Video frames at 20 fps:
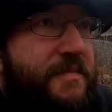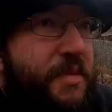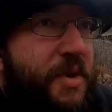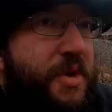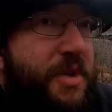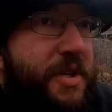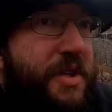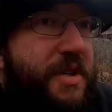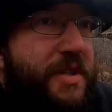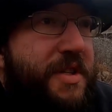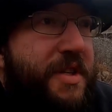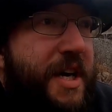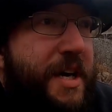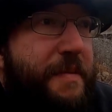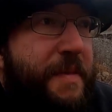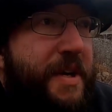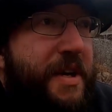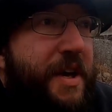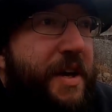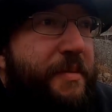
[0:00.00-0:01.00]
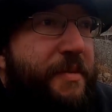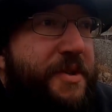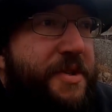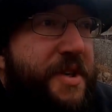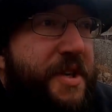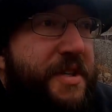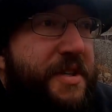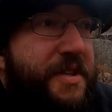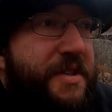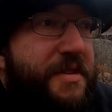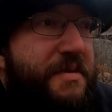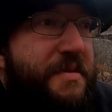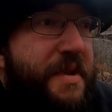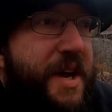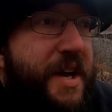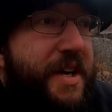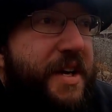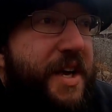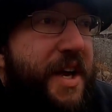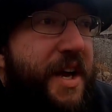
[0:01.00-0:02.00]
Really good time. I'd almost like to do
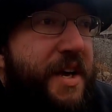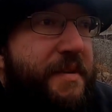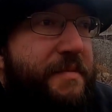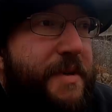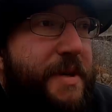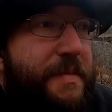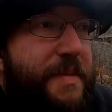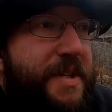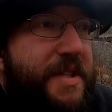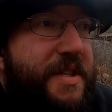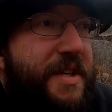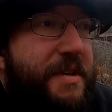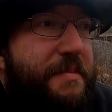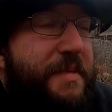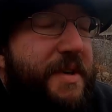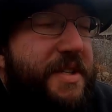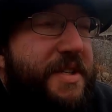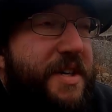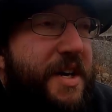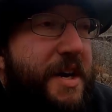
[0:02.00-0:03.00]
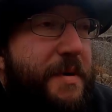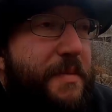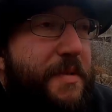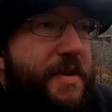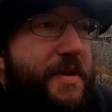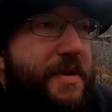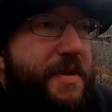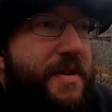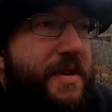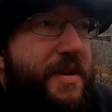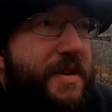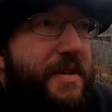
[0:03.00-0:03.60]
that again, maybe take my time with it.